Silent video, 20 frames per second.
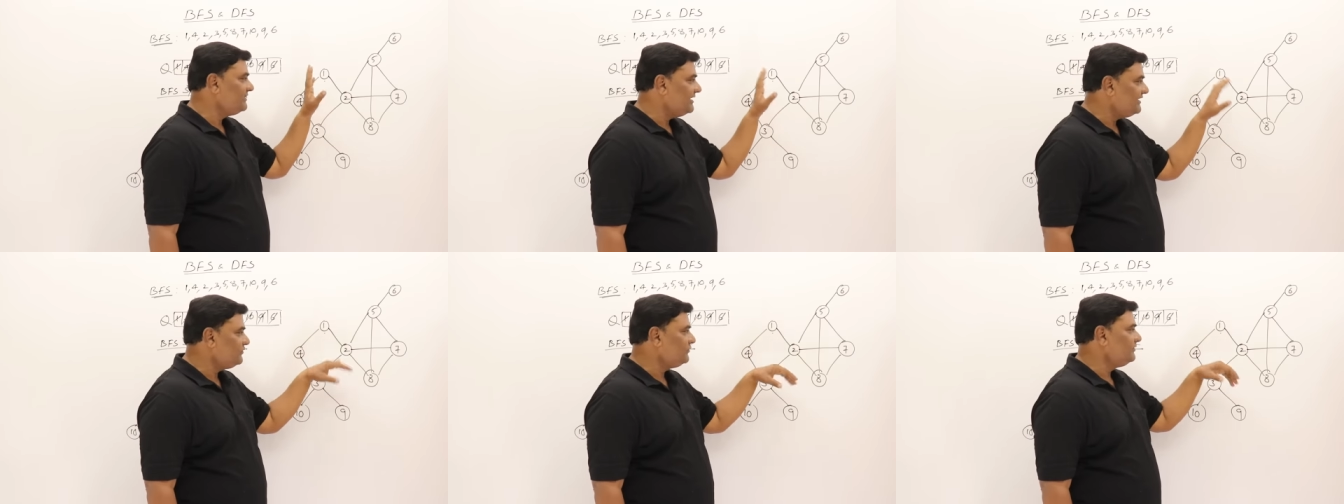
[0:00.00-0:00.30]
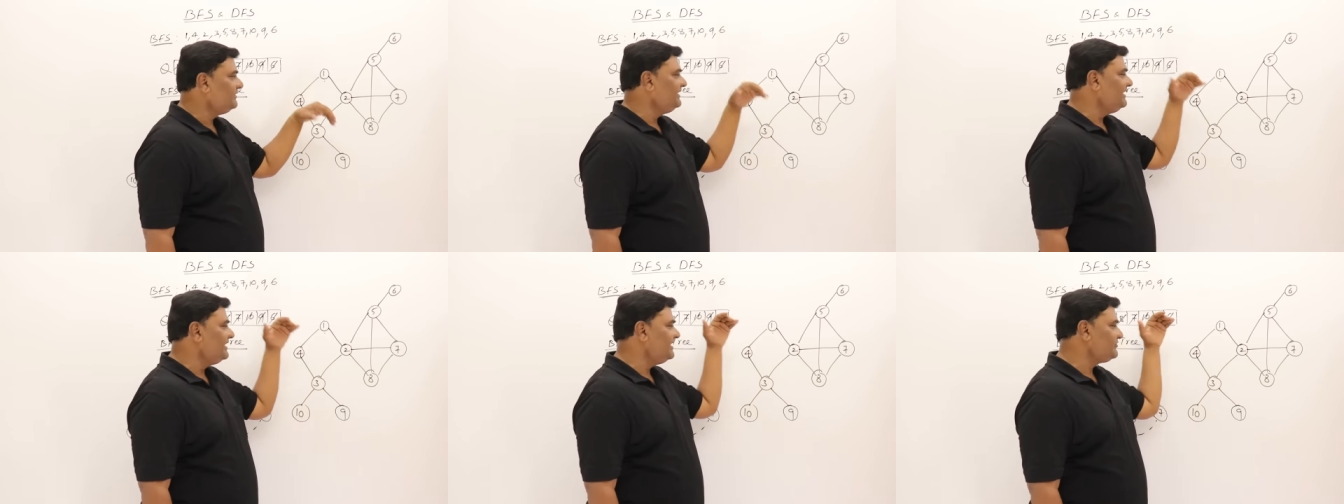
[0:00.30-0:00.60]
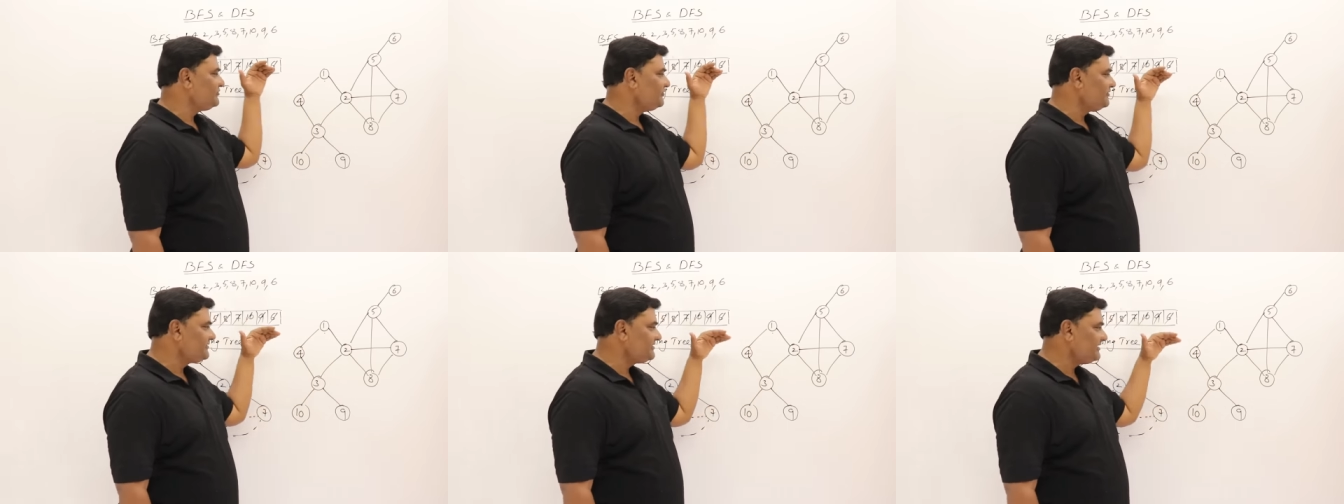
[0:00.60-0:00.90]
then only I
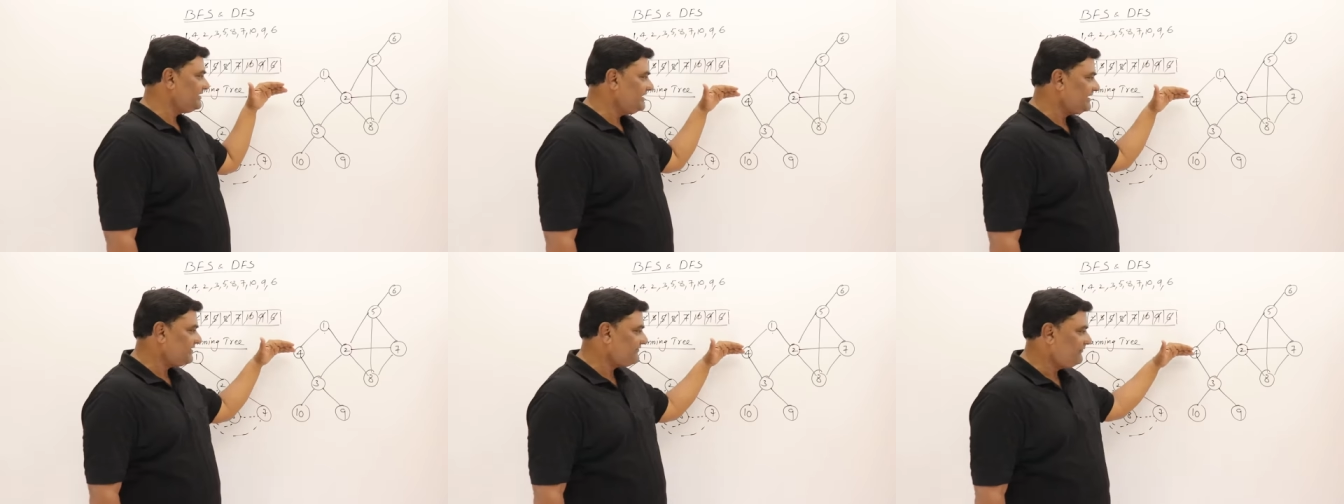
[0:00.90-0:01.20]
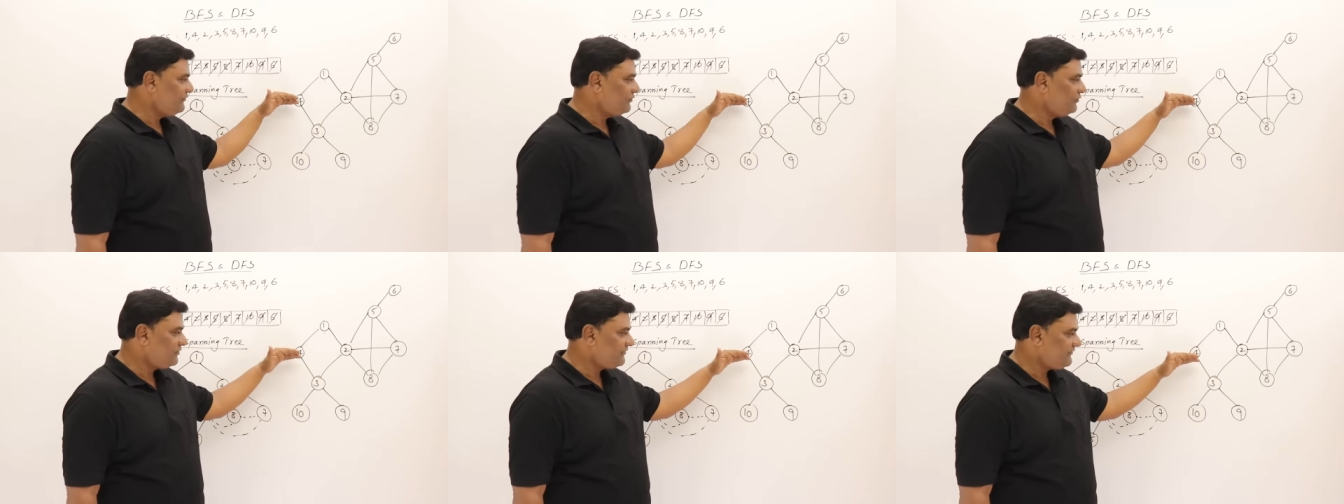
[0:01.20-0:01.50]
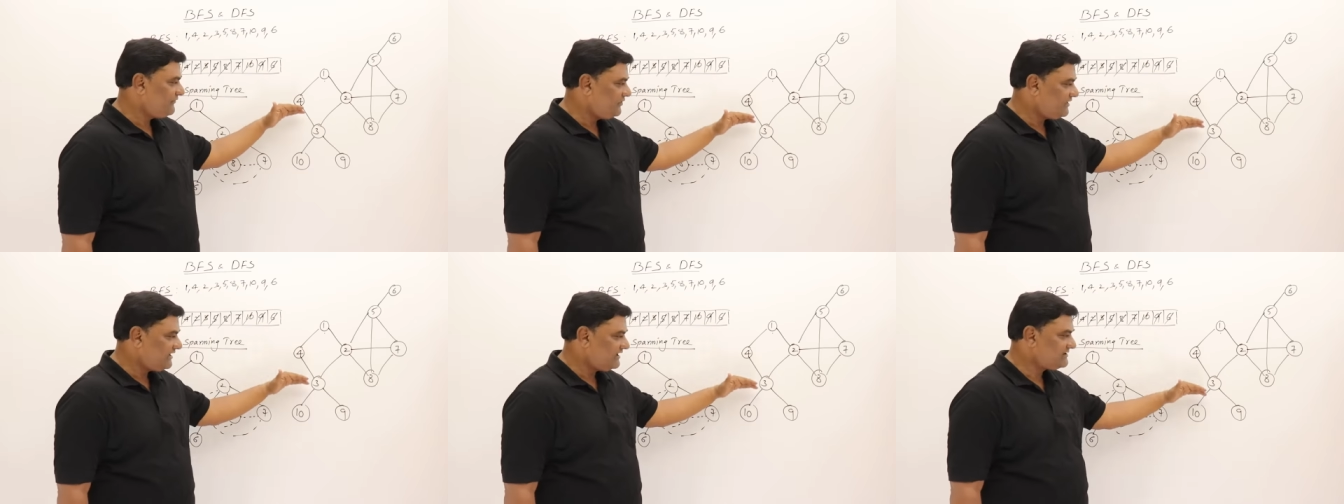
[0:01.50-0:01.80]
should select 4
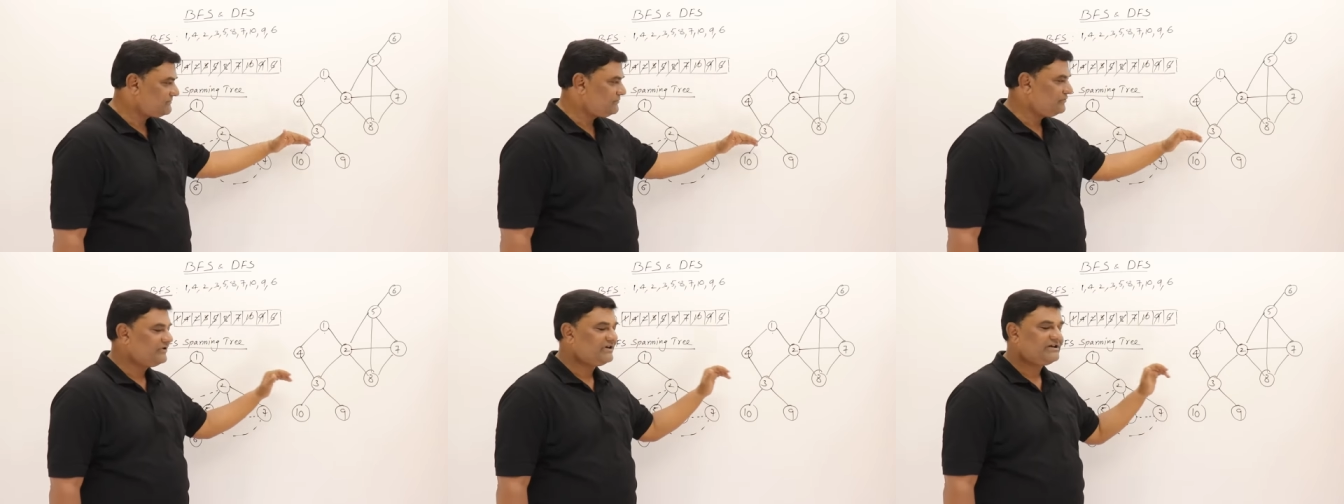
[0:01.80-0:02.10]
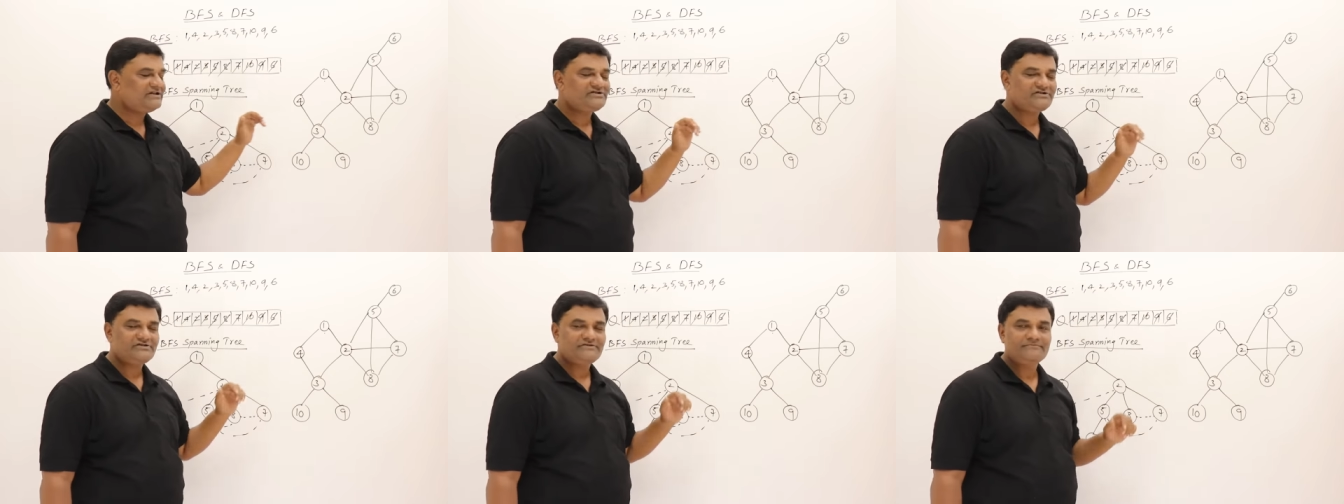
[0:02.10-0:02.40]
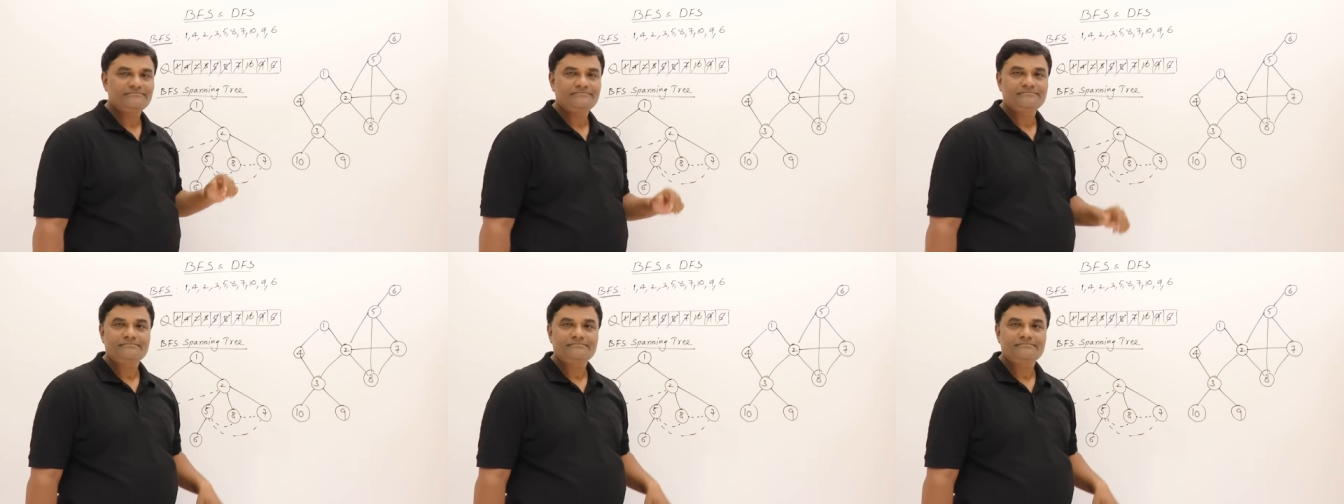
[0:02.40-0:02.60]
for exploration.